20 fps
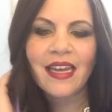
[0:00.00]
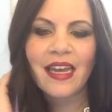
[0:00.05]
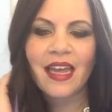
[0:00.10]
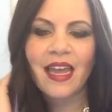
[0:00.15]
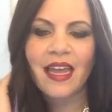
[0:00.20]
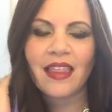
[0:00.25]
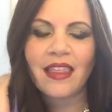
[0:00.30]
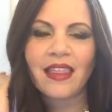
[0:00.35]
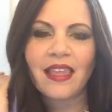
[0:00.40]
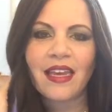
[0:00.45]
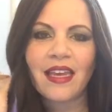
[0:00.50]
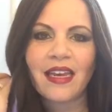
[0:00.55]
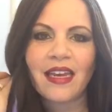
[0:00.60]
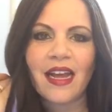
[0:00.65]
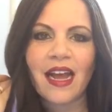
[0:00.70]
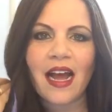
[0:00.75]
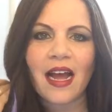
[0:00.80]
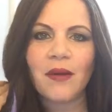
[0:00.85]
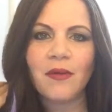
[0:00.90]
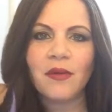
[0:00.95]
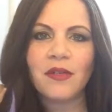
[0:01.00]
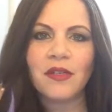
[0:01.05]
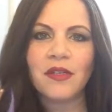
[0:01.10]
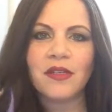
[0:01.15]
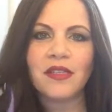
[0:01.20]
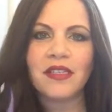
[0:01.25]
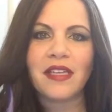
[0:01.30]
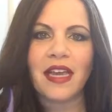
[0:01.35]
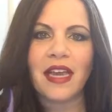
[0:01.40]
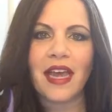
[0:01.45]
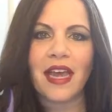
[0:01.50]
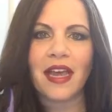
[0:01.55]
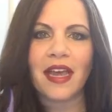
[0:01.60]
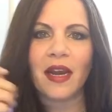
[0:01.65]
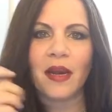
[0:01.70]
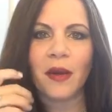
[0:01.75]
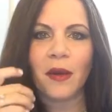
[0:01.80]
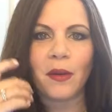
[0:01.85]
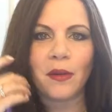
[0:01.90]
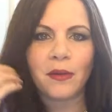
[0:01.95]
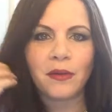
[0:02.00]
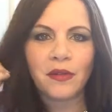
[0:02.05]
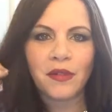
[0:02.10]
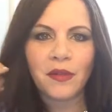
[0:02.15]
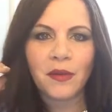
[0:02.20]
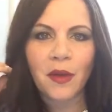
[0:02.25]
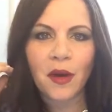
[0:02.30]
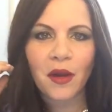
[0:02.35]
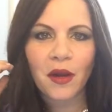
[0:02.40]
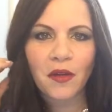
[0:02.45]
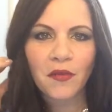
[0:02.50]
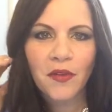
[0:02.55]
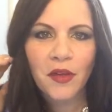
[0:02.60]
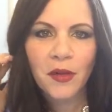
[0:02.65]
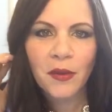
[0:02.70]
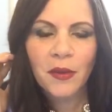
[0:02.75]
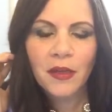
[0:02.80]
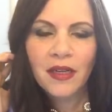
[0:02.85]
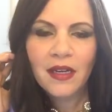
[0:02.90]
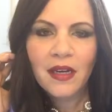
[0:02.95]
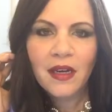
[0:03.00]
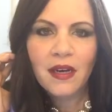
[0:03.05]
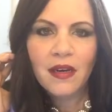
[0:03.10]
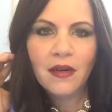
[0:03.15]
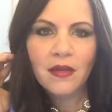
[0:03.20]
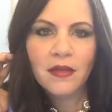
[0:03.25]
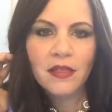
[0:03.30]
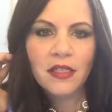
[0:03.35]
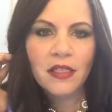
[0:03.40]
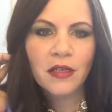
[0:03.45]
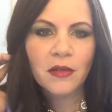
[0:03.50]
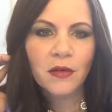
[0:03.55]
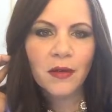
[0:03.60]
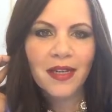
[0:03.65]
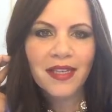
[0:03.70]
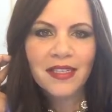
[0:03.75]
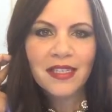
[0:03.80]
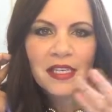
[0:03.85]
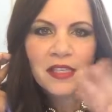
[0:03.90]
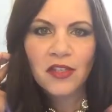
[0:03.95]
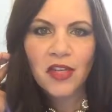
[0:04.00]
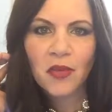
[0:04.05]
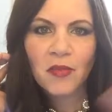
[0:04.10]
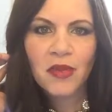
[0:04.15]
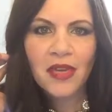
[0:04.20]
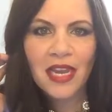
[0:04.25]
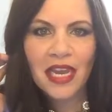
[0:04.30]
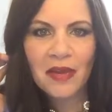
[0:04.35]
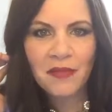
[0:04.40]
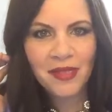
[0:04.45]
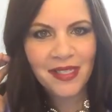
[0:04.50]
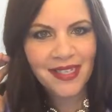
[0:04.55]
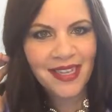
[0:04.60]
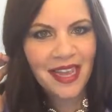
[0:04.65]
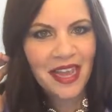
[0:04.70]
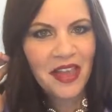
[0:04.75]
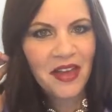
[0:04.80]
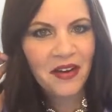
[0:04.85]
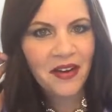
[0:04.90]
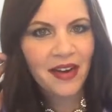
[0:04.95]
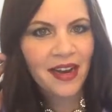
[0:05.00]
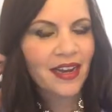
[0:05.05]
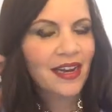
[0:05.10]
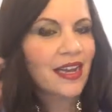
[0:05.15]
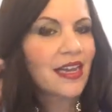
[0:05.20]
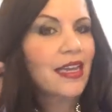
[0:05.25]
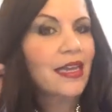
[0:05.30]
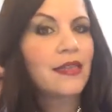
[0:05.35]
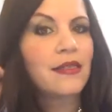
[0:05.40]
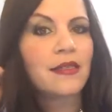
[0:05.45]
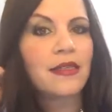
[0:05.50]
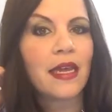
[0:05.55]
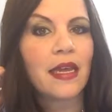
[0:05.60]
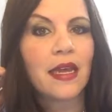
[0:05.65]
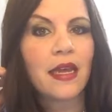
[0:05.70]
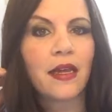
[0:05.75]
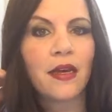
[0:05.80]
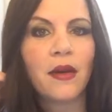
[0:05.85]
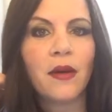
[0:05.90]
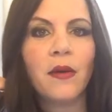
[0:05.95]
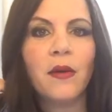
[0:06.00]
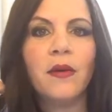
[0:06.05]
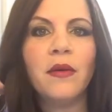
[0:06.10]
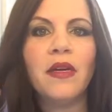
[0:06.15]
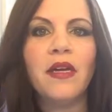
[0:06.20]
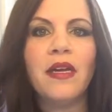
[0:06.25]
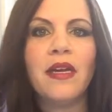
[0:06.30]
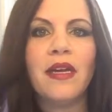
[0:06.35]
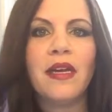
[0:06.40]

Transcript: and then I would just say hello to all of you until I see some names here and I can say hello